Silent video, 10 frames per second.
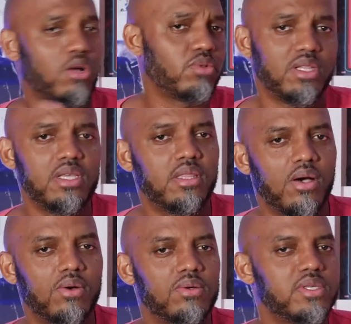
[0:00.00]
go delete
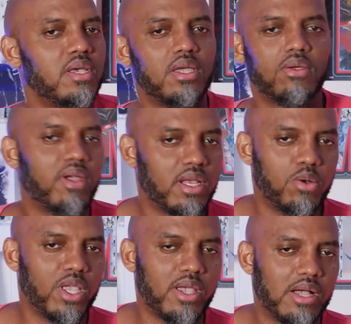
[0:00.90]
those, create a
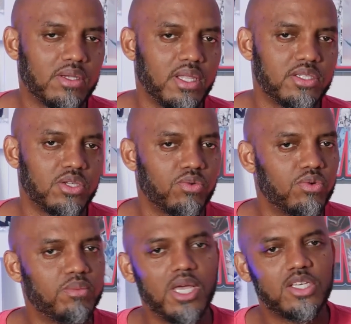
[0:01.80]
quick calculation
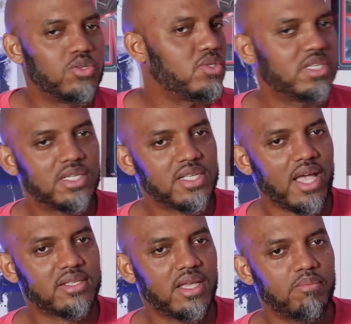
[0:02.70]
group, use the
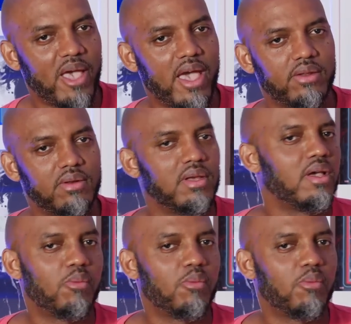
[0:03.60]
exact same pattern,